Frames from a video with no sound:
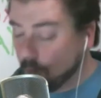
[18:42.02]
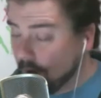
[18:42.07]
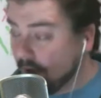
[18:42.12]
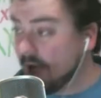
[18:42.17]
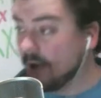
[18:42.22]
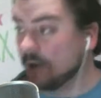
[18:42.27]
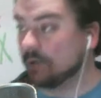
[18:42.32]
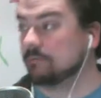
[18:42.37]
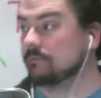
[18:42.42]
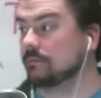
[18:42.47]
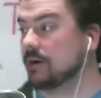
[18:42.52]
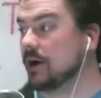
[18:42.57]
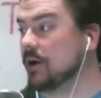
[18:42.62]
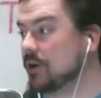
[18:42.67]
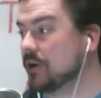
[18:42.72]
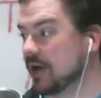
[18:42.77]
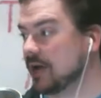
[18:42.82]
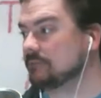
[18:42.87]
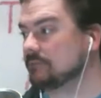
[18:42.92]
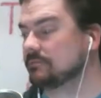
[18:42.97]
Wow.
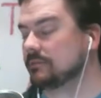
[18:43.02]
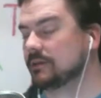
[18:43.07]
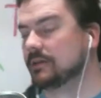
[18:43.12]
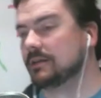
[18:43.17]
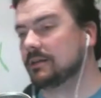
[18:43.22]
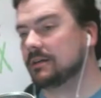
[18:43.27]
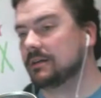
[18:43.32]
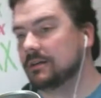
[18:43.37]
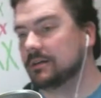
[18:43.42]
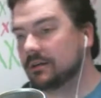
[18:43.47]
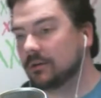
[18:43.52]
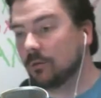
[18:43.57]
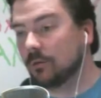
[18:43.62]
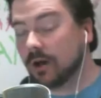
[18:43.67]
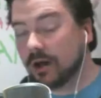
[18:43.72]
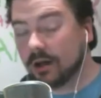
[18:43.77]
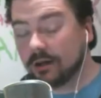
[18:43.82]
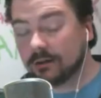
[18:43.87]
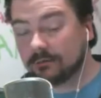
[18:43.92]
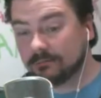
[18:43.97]
Okay.
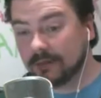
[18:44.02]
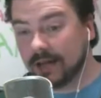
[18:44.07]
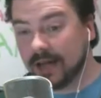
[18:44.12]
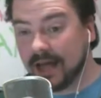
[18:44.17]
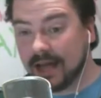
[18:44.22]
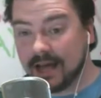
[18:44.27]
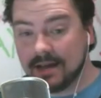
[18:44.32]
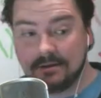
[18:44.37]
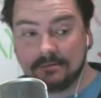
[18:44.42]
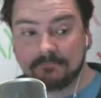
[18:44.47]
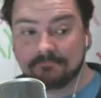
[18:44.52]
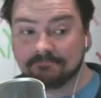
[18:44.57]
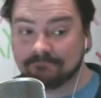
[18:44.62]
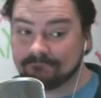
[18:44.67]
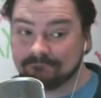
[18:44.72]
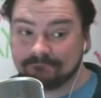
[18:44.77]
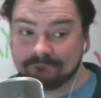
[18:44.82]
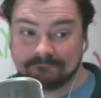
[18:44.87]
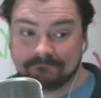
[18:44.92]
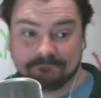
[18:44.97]
Well, Ed,
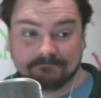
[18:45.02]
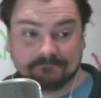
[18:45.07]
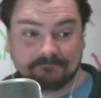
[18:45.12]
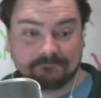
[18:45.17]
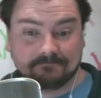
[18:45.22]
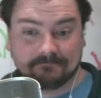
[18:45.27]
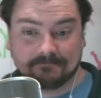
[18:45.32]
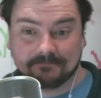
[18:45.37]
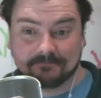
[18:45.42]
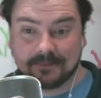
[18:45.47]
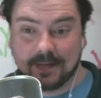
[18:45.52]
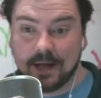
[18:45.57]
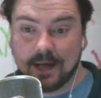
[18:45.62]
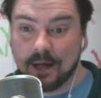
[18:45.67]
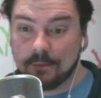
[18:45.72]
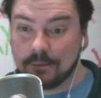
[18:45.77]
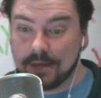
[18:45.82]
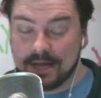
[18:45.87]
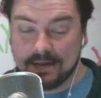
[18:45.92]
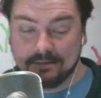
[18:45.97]

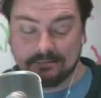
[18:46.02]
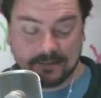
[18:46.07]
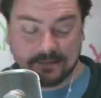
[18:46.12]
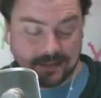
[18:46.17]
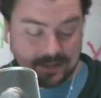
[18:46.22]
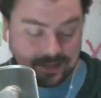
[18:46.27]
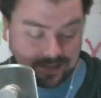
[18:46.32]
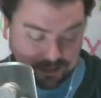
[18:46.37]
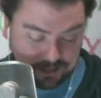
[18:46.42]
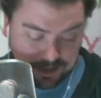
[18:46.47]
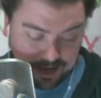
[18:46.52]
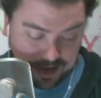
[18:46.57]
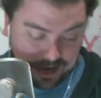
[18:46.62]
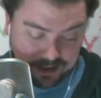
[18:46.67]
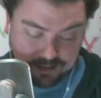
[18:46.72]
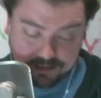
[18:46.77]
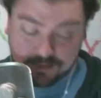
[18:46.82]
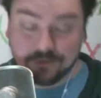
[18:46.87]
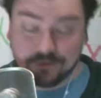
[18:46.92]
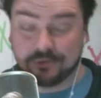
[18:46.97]
I mean,
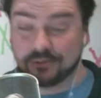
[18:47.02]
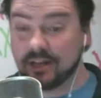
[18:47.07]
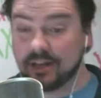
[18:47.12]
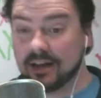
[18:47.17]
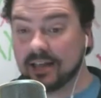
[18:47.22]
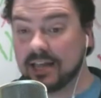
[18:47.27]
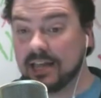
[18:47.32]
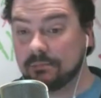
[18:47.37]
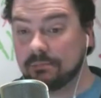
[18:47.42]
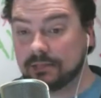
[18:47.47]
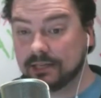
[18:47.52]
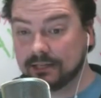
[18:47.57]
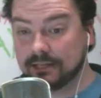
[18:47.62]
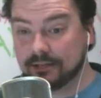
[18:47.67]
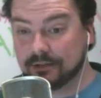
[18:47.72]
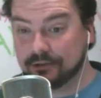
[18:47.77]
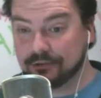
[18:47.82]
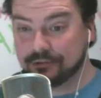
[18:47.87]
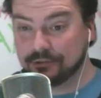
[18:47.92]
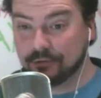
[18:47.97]
you just got to keep
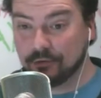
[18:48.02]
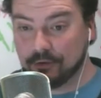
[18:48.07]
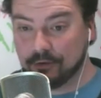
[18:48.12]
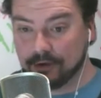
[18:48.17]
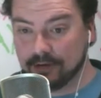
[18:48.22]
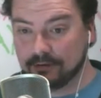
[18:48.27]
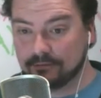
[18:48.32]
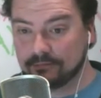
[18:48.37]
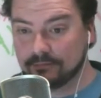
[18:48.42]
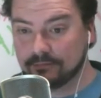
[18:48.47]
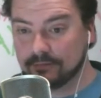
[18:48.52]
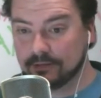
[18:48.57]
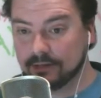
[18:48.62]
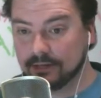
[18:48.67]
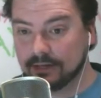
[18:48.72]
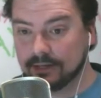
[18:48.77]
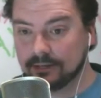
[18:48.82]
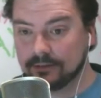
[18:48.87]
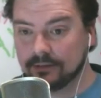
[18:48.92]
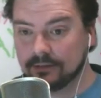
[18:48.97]
telling your story, you
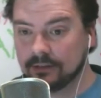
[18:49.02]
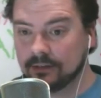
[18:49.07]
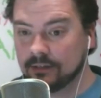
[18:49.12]
know?